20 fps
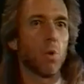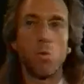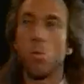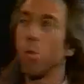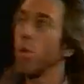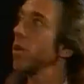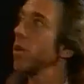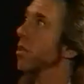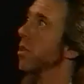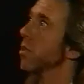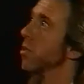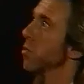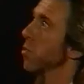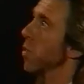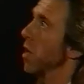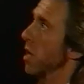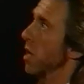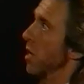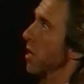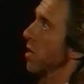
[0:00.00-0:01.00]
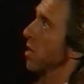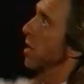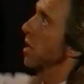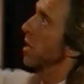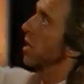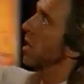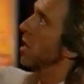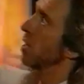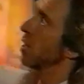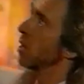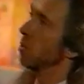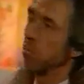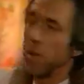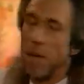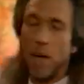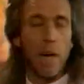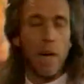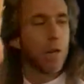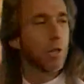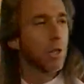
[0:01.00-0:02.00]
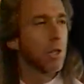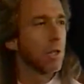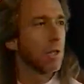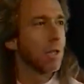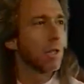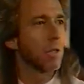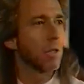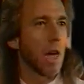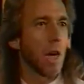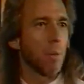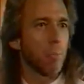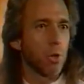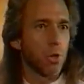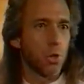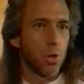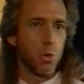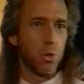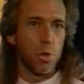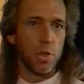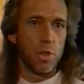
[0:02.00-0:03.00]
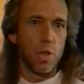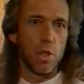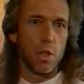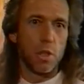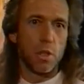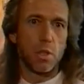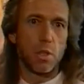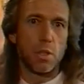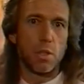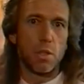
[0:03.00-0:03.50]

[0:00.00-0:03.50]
We work this way. Compassion is an opportunity.